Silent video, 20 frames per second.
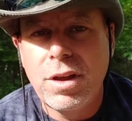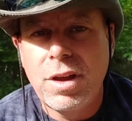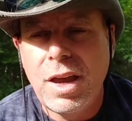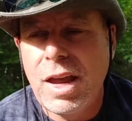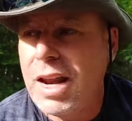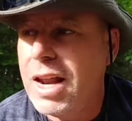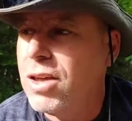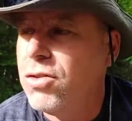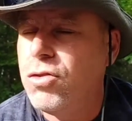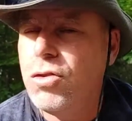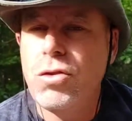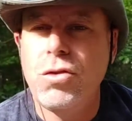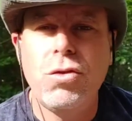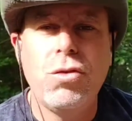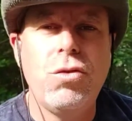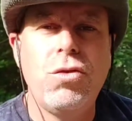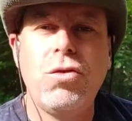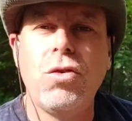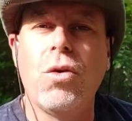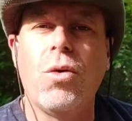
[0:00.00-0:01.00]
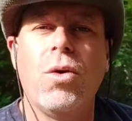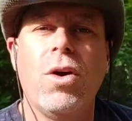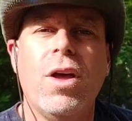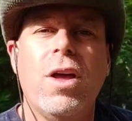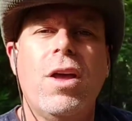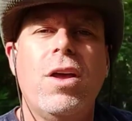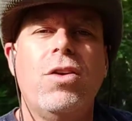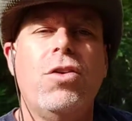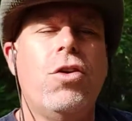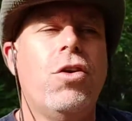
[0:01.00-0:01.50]
And as you do so,
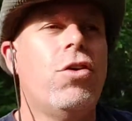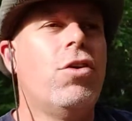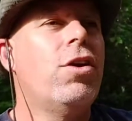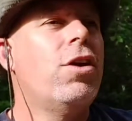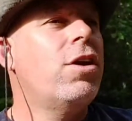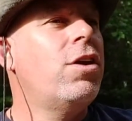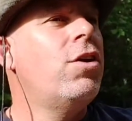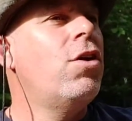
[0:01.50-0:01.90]
you're going to